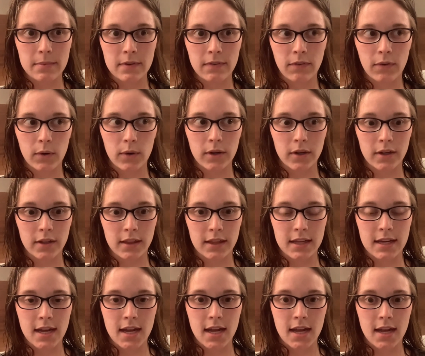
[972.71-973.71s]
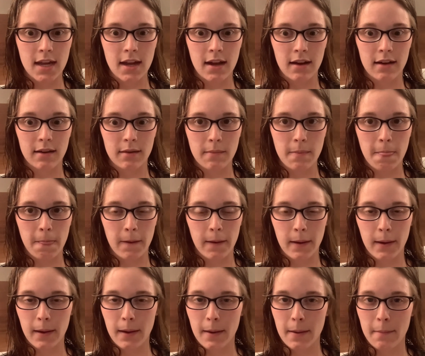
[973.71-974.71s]
for the
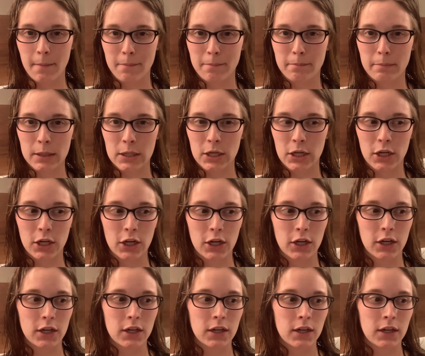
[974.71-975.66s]
um, bird.